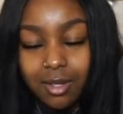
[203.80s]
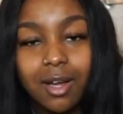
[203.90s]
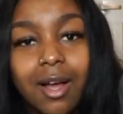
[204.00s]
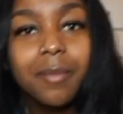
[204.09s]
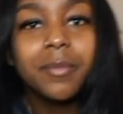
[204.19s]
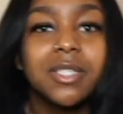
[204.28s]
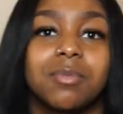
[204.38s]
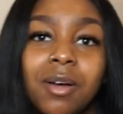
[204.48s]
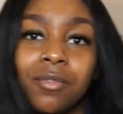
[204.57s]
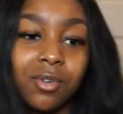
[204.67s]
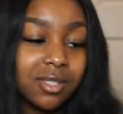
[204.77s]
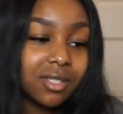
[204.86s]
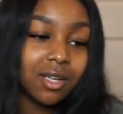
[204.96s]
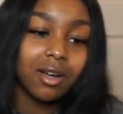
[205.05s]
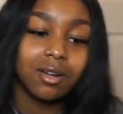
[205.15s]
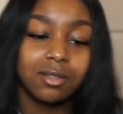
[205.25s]
I miss my voice,
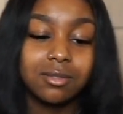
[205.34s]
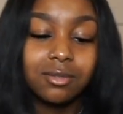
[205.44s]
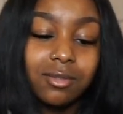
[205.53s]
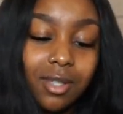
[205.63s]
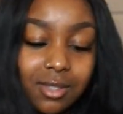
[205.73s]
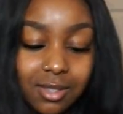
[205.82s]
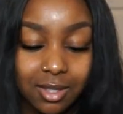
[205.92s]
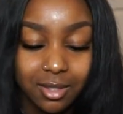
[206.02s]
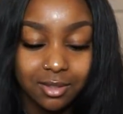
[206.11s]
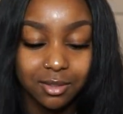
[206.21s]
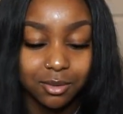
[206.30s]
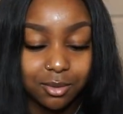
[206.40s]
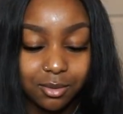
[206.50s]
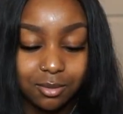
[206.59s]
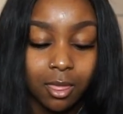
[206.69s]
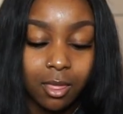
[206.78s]
y'all. I sound like a
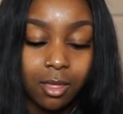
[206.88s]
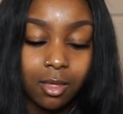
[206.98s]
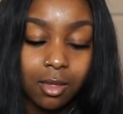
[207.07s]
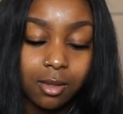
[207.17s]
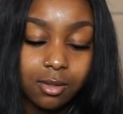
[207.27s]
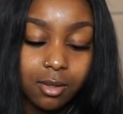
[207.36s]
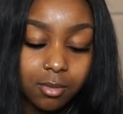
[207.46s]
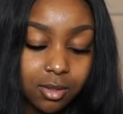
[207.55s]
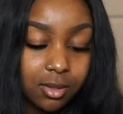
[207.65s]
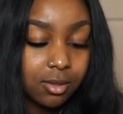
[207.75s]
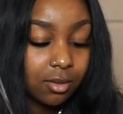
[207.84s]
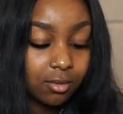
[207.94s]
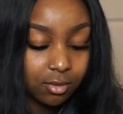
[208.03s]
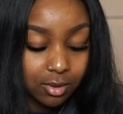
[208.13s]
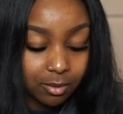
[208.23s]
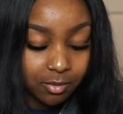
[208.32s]
dude. I'm gonna snip, ooh,
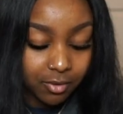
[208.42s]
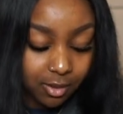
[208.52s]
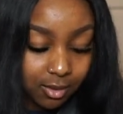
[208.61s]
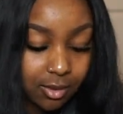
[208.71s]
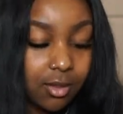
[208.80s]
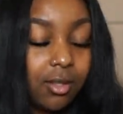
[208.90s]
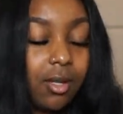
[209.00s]
let me find it again.